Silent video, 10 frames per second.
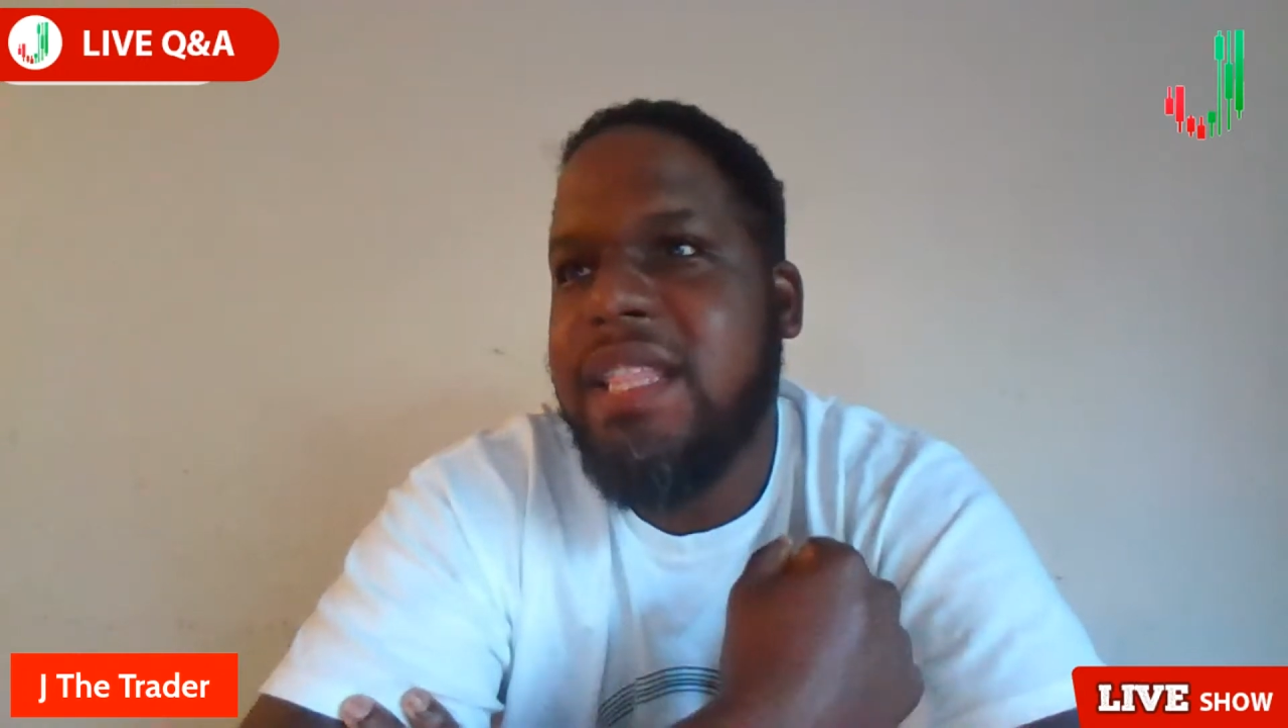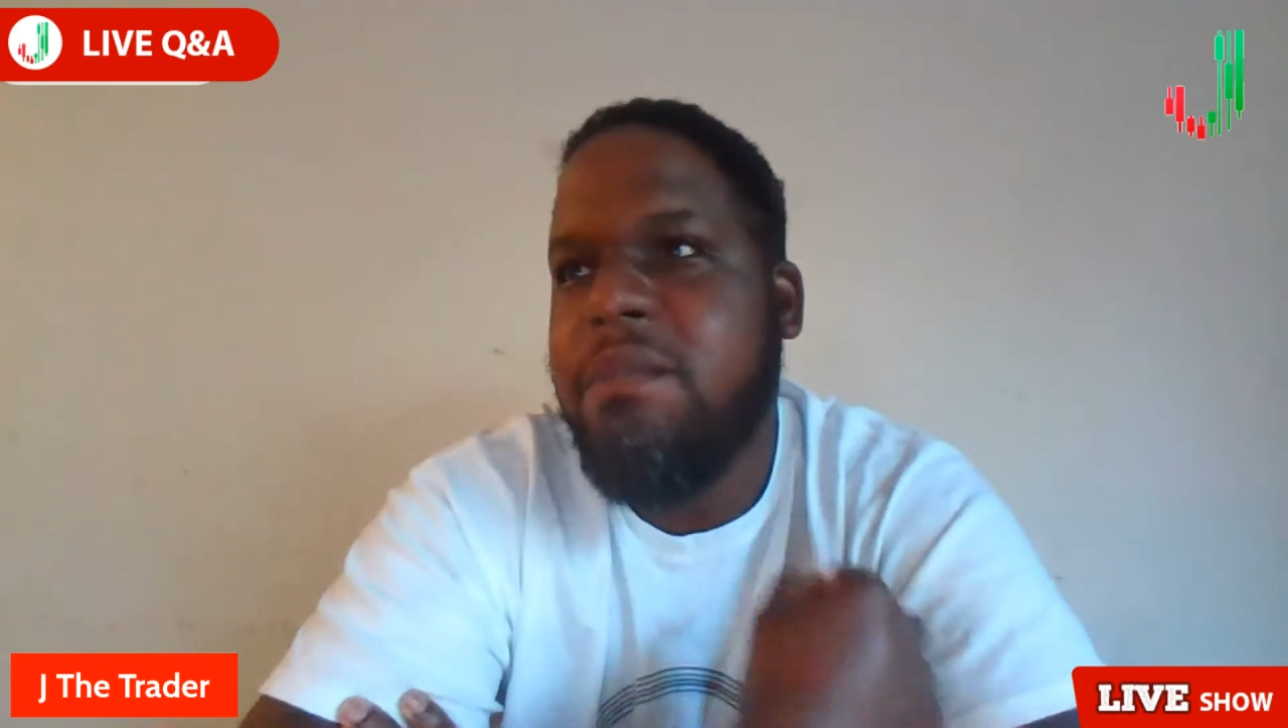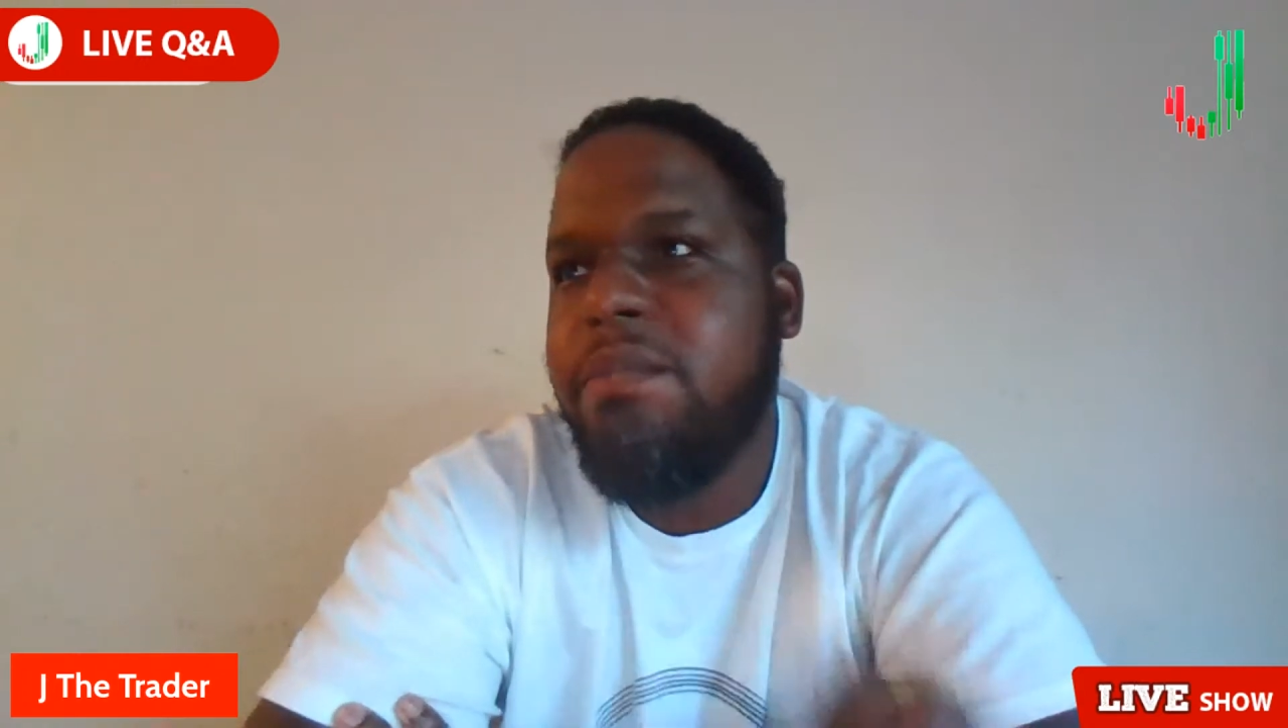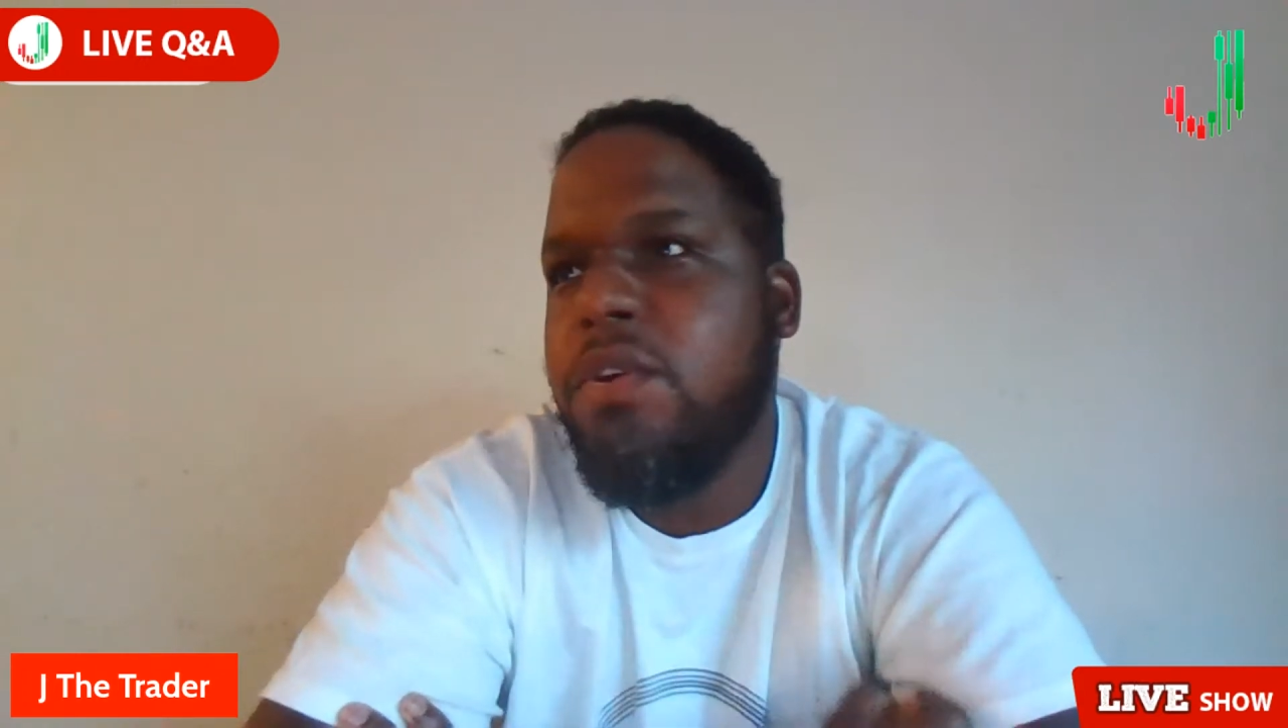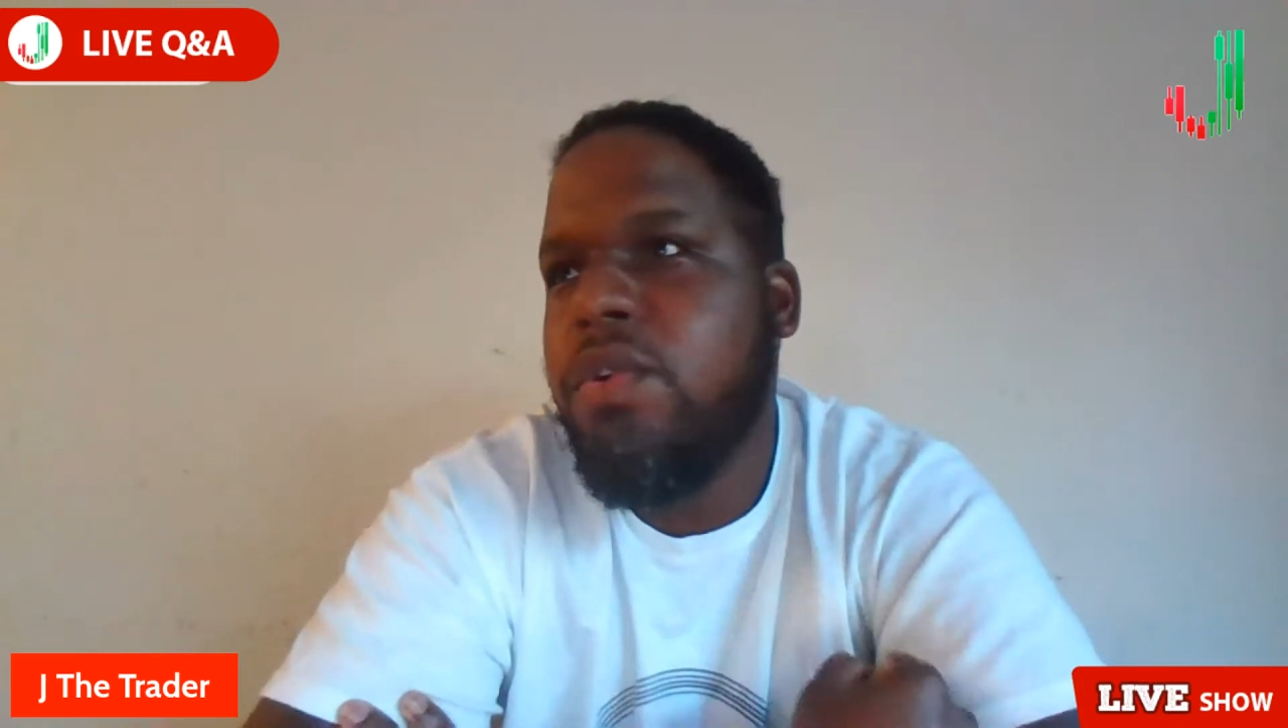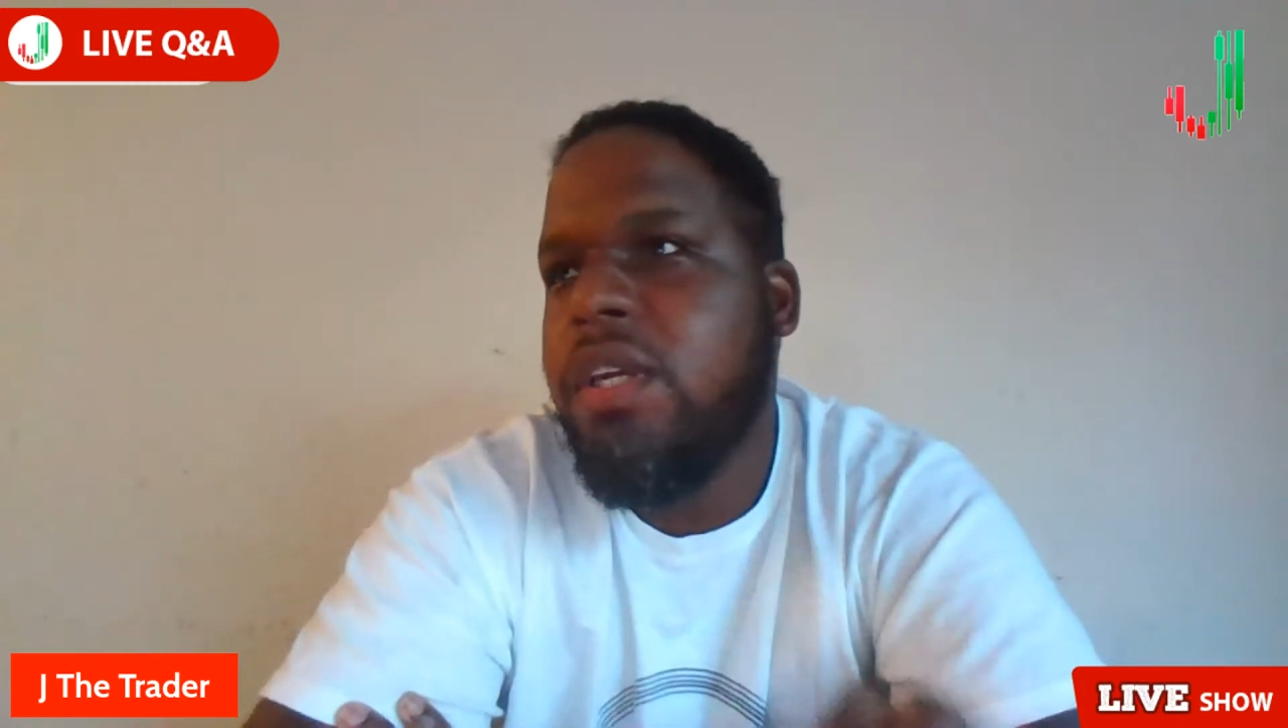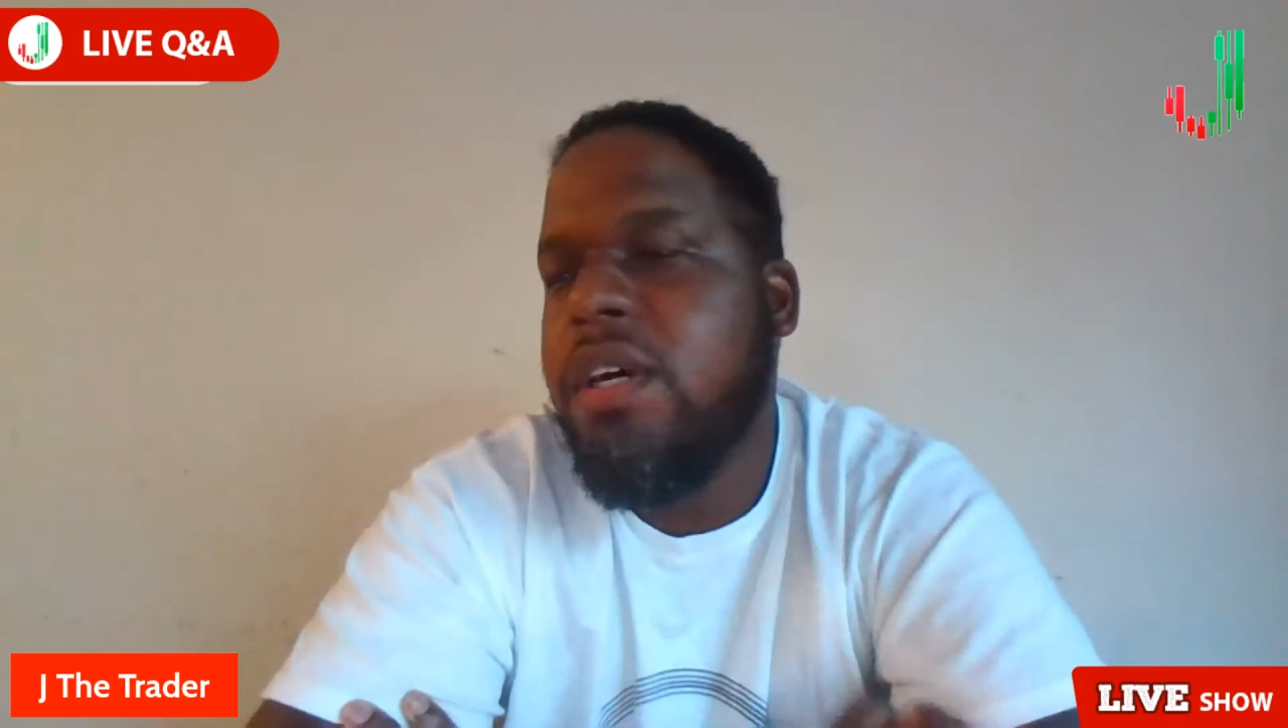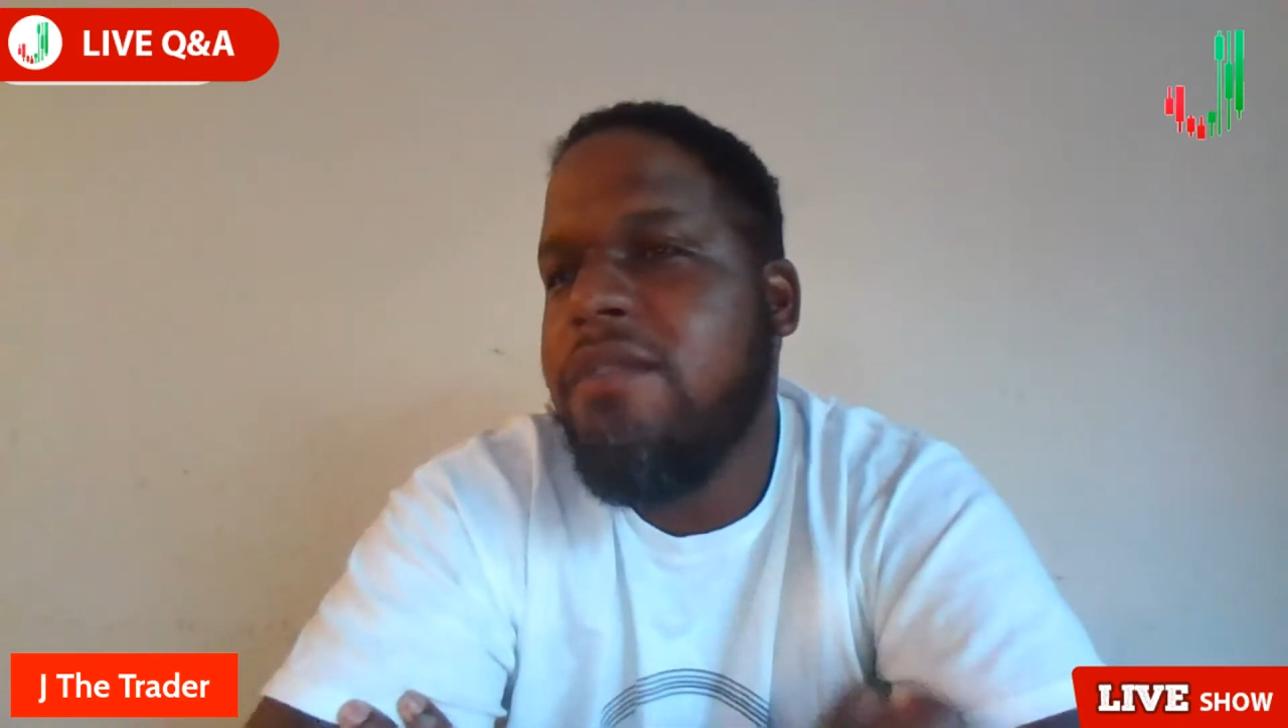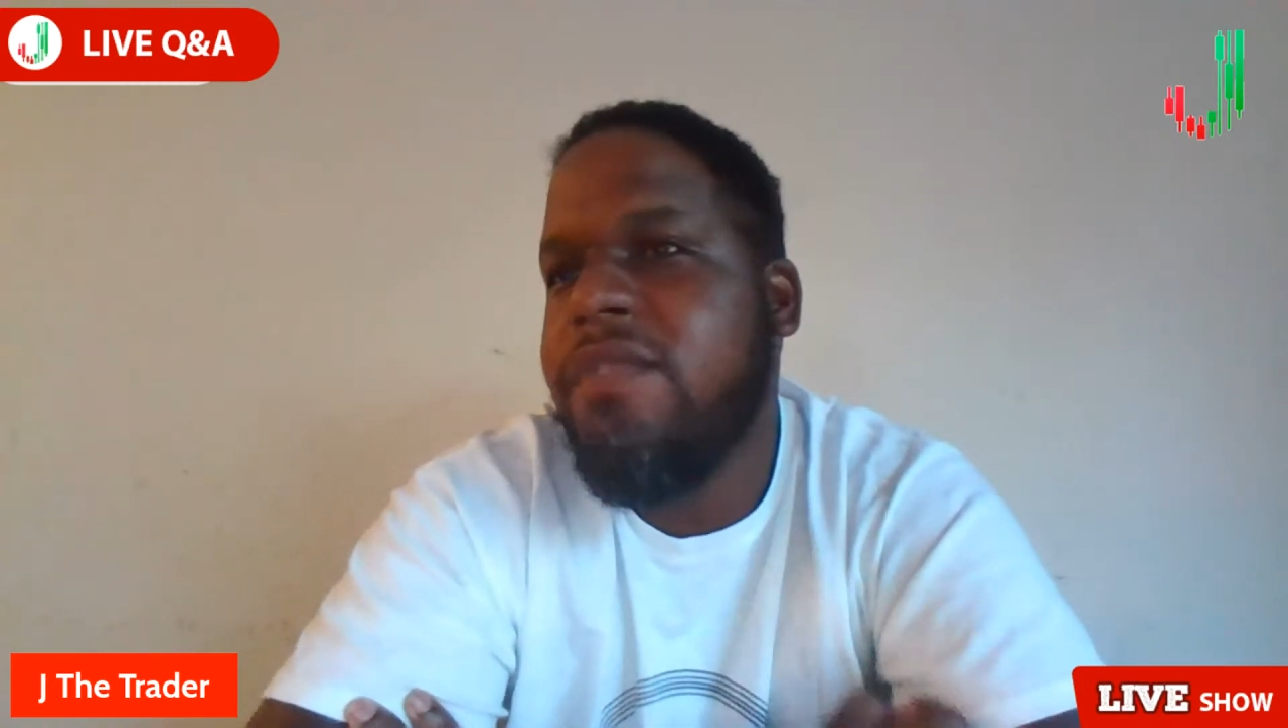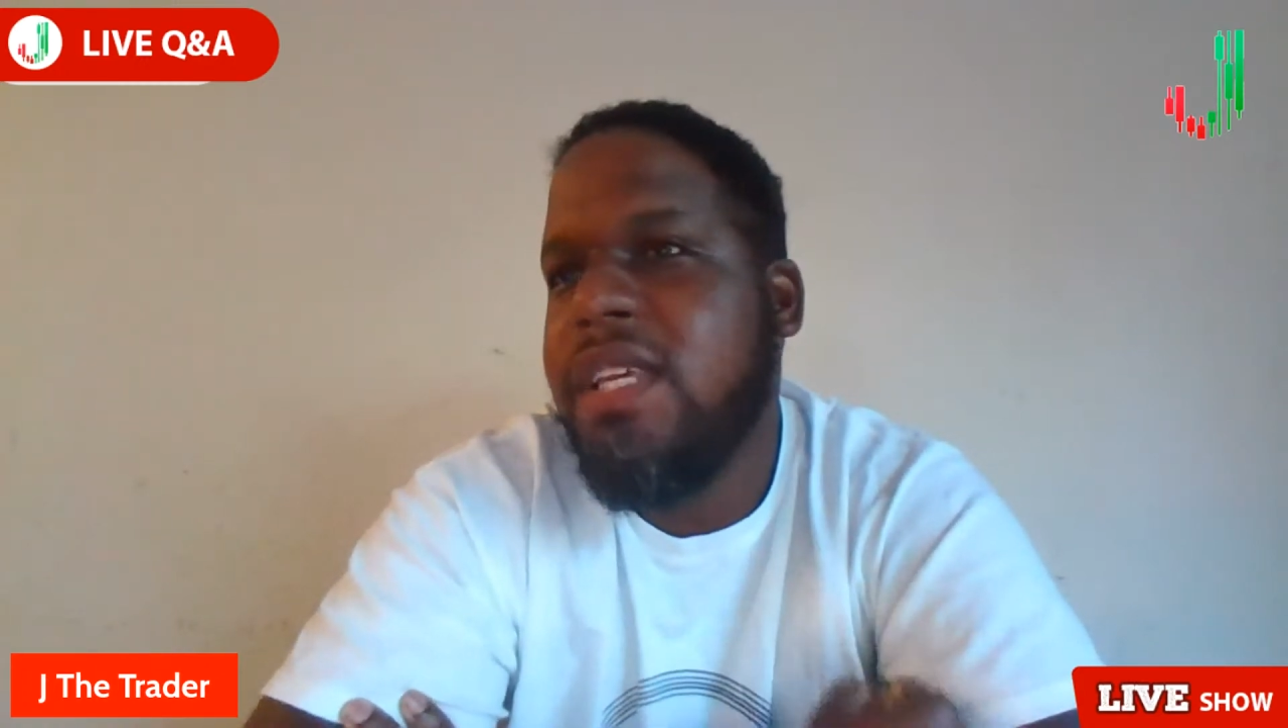that the
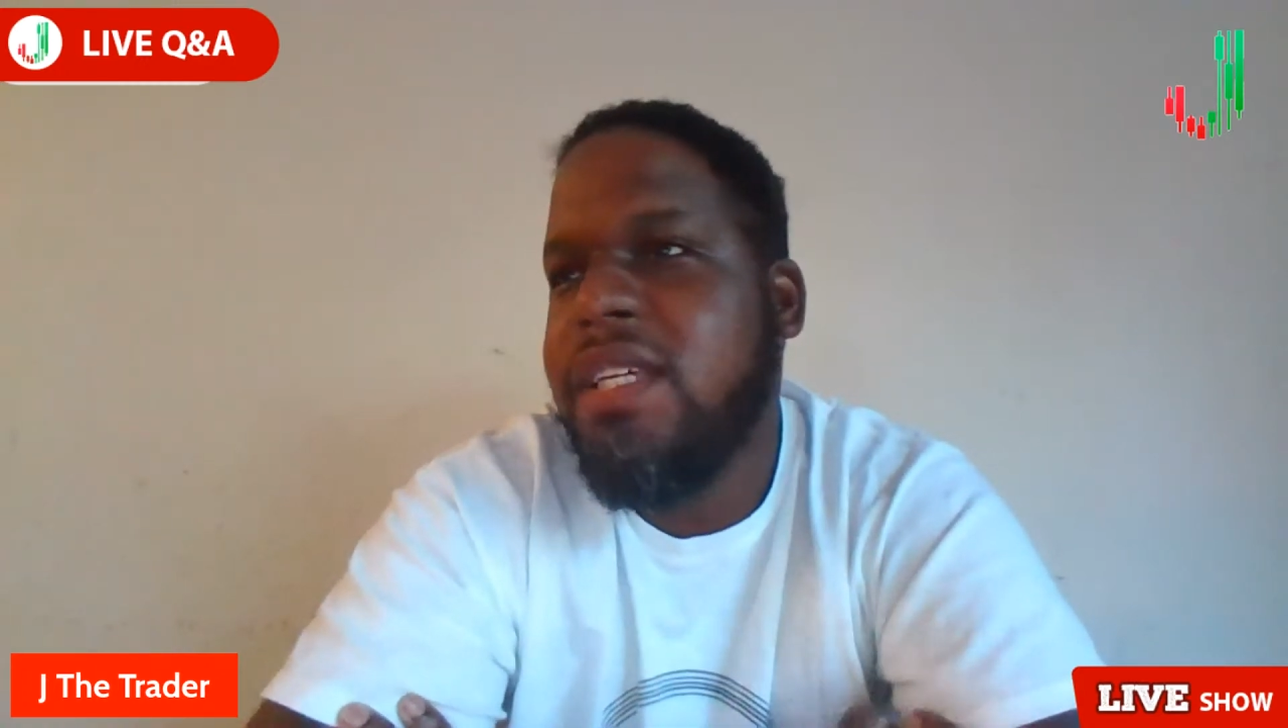beauty of